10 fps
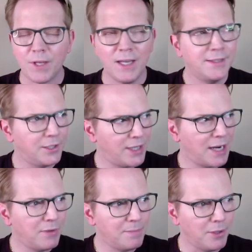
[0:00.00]
is it
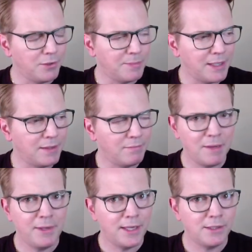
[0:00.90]
Chadwick Boseman?
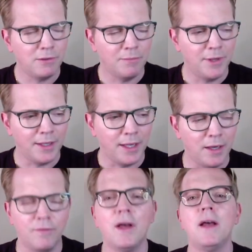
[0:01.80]
Maybe that's who I'm thinking of.